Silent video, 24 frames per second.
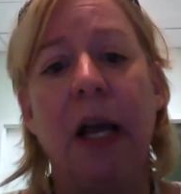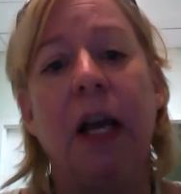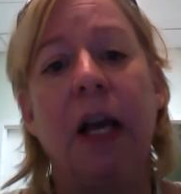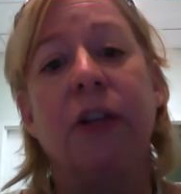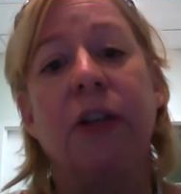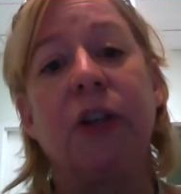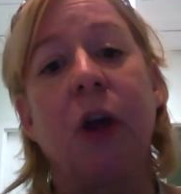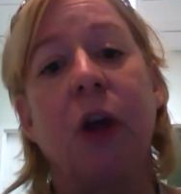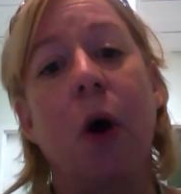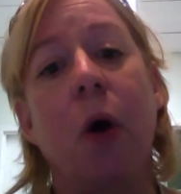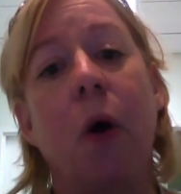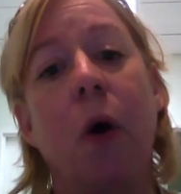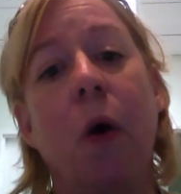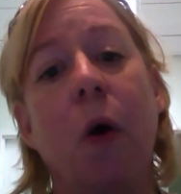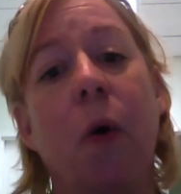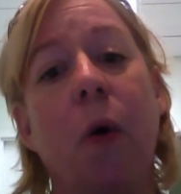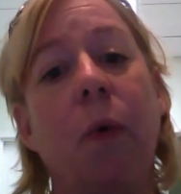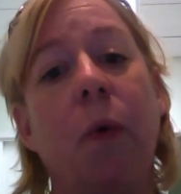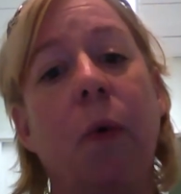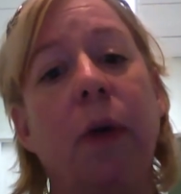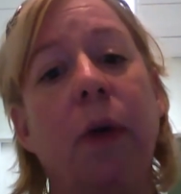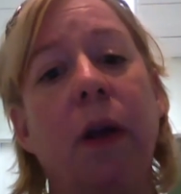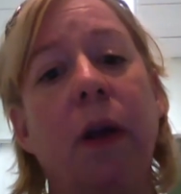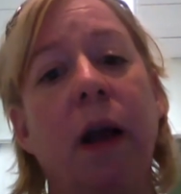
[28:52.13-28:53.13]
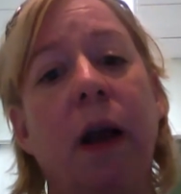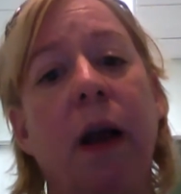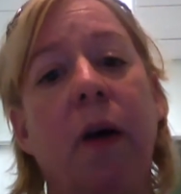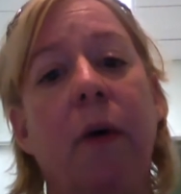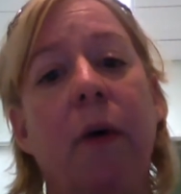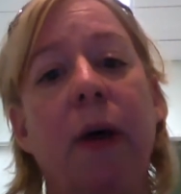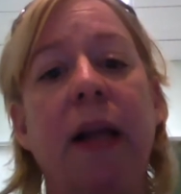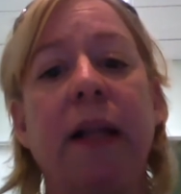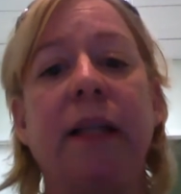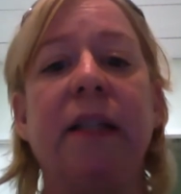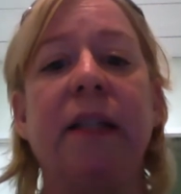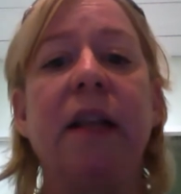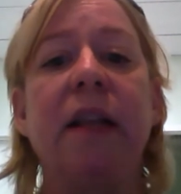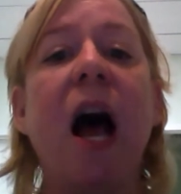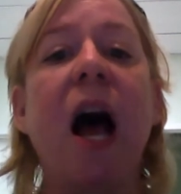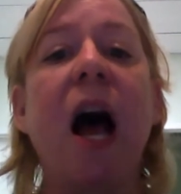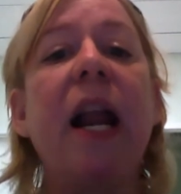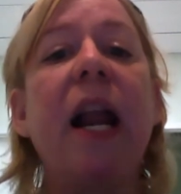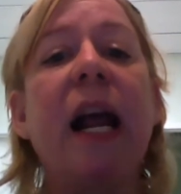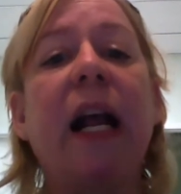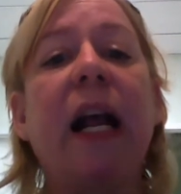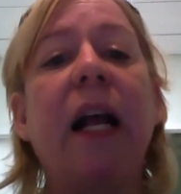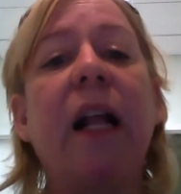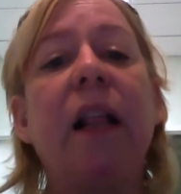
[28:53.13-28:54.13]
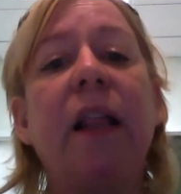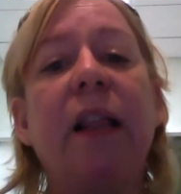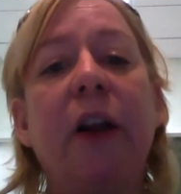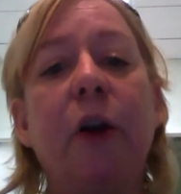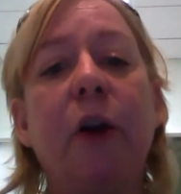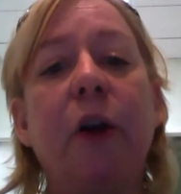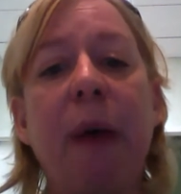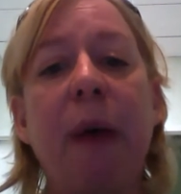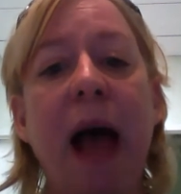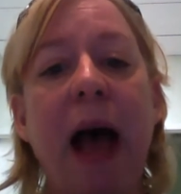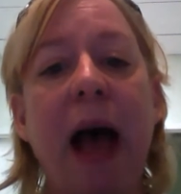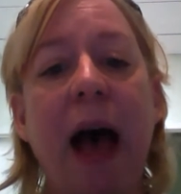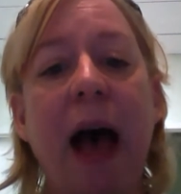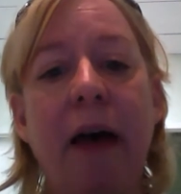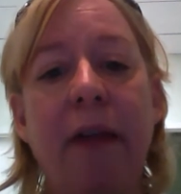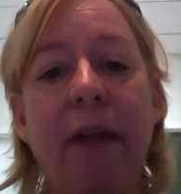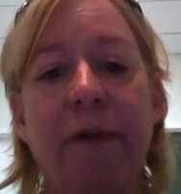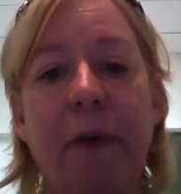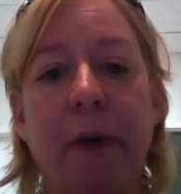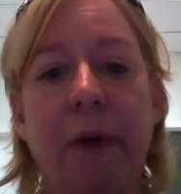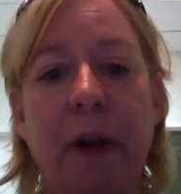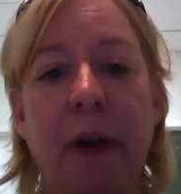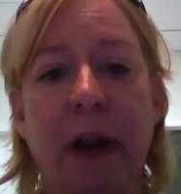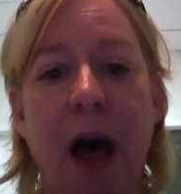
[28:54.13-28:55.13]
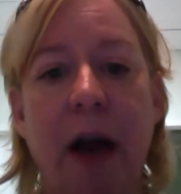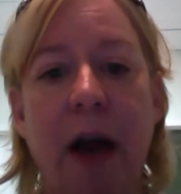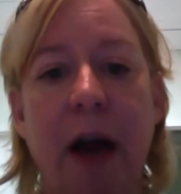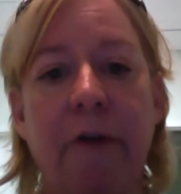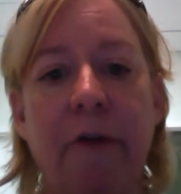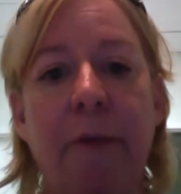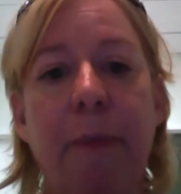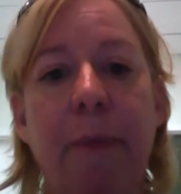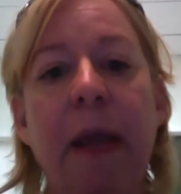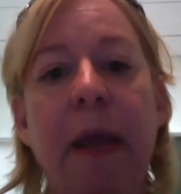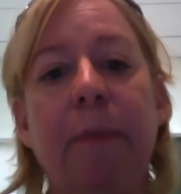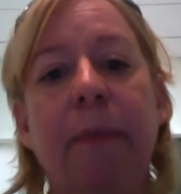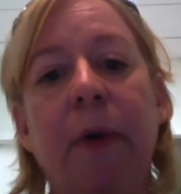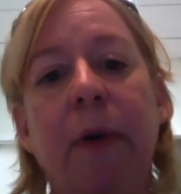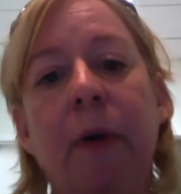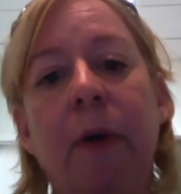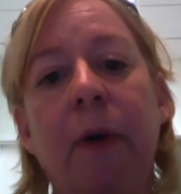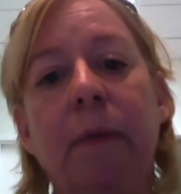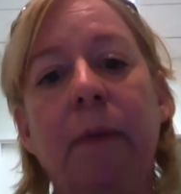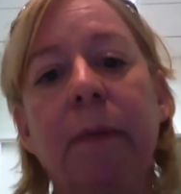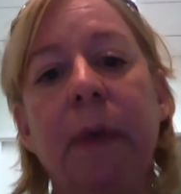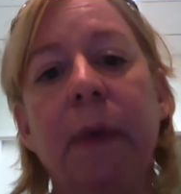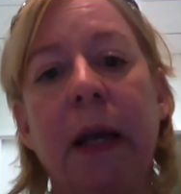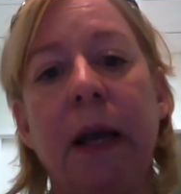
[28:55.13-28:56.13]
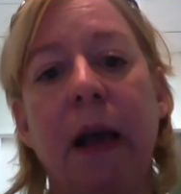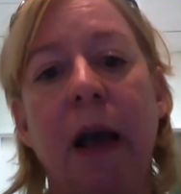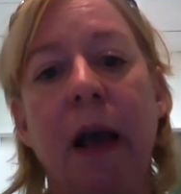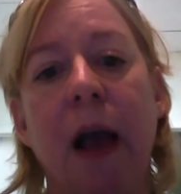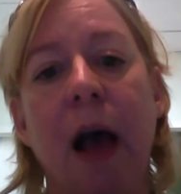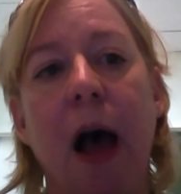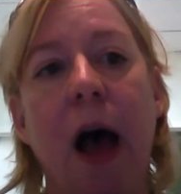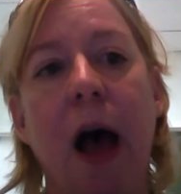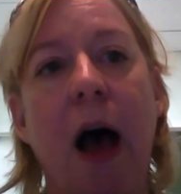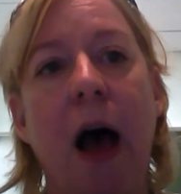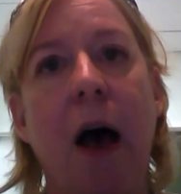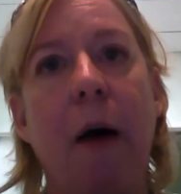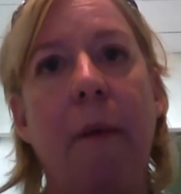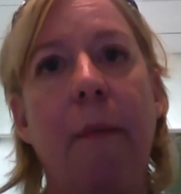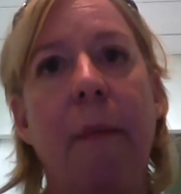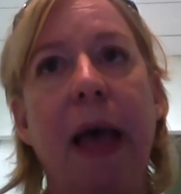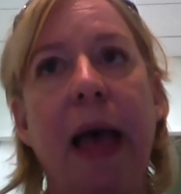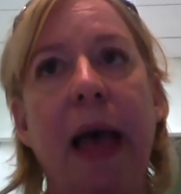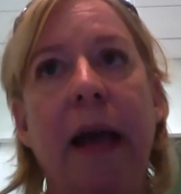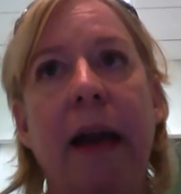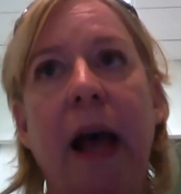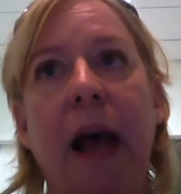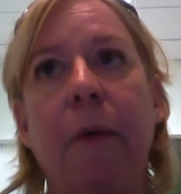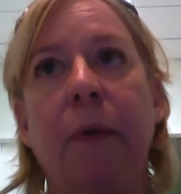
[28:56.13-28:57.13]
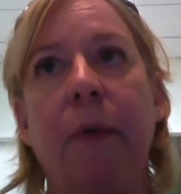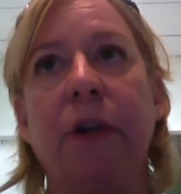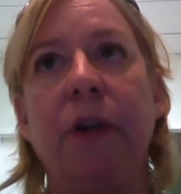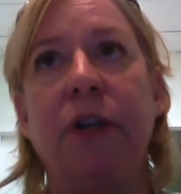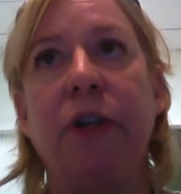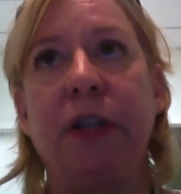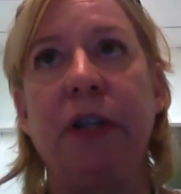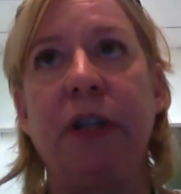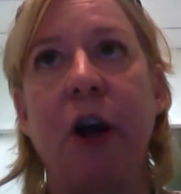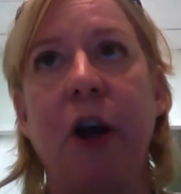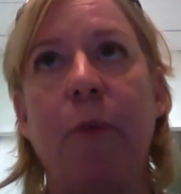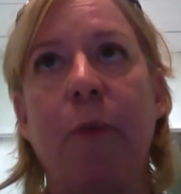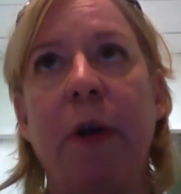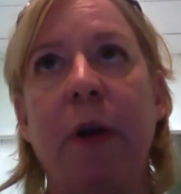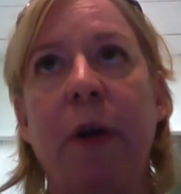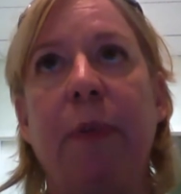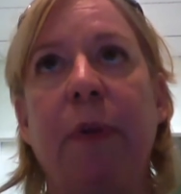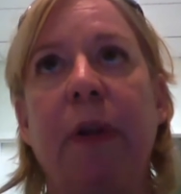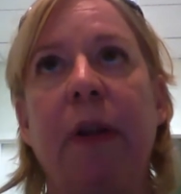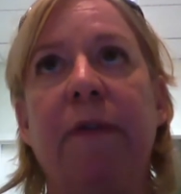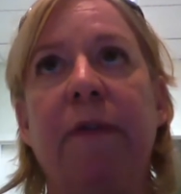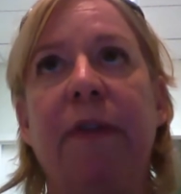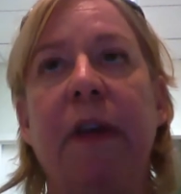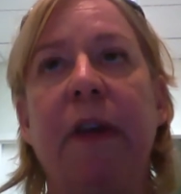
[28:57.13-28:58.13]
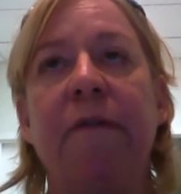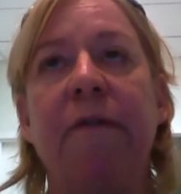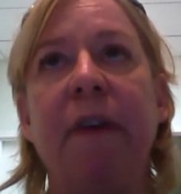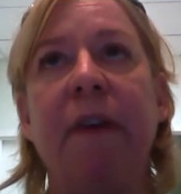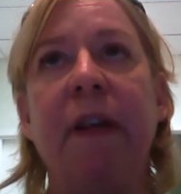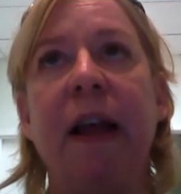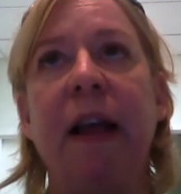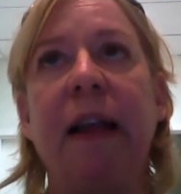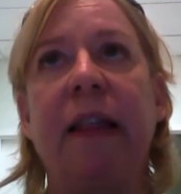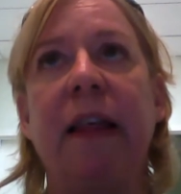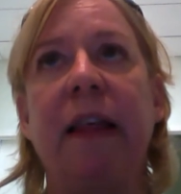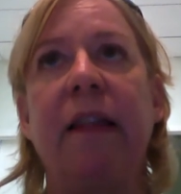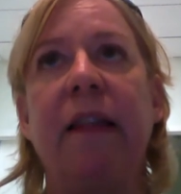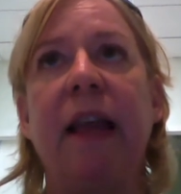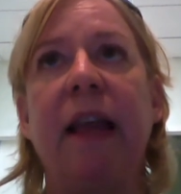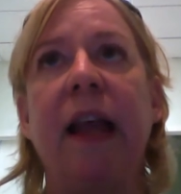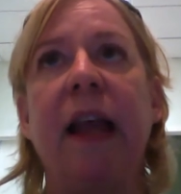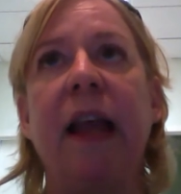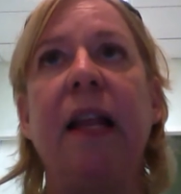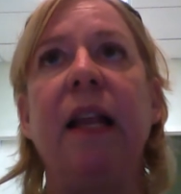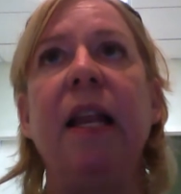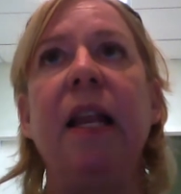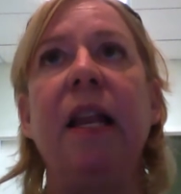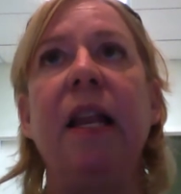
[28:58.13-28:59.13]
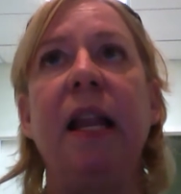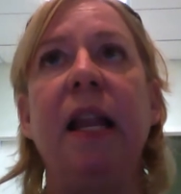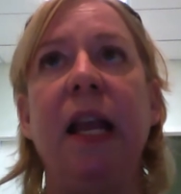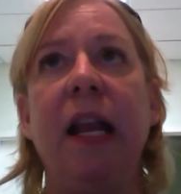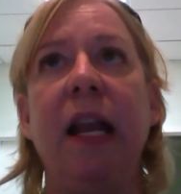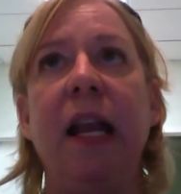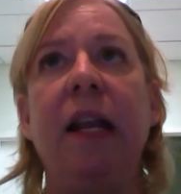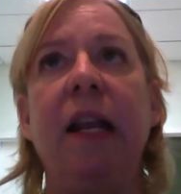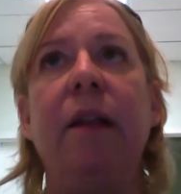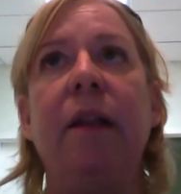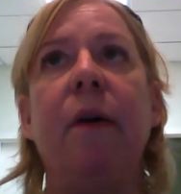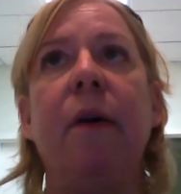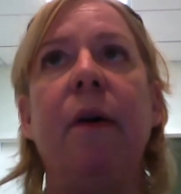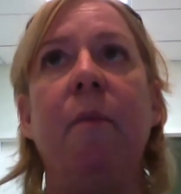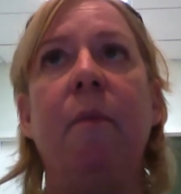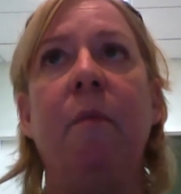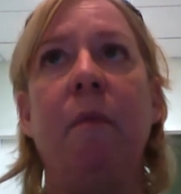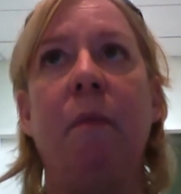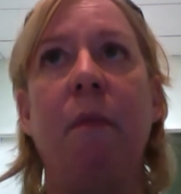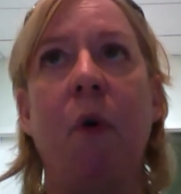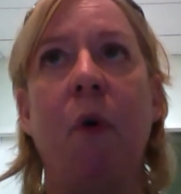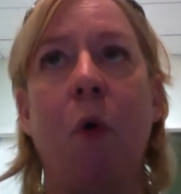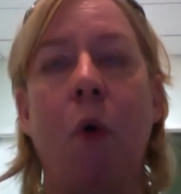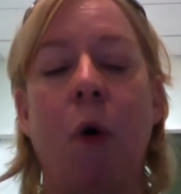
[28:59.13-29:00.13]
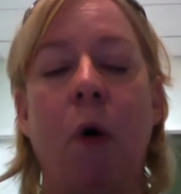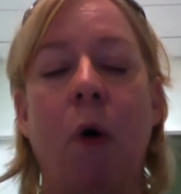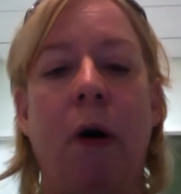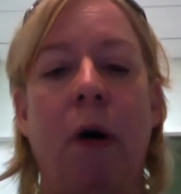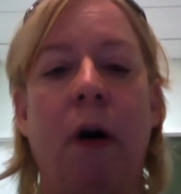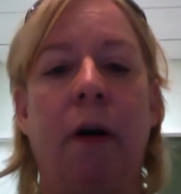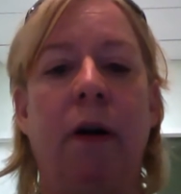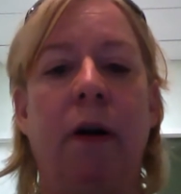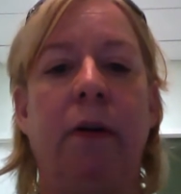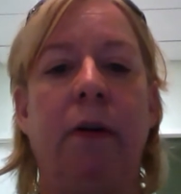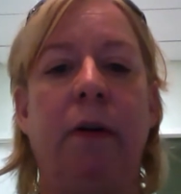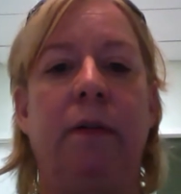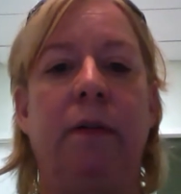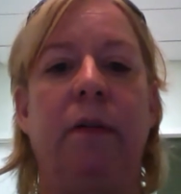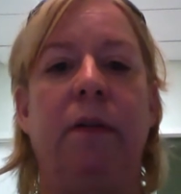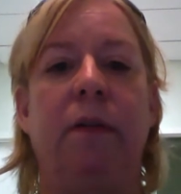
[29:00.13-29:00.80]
So, you know, it's not a clear path for a lot of people. And I would just tell people, if they feel like that they need more,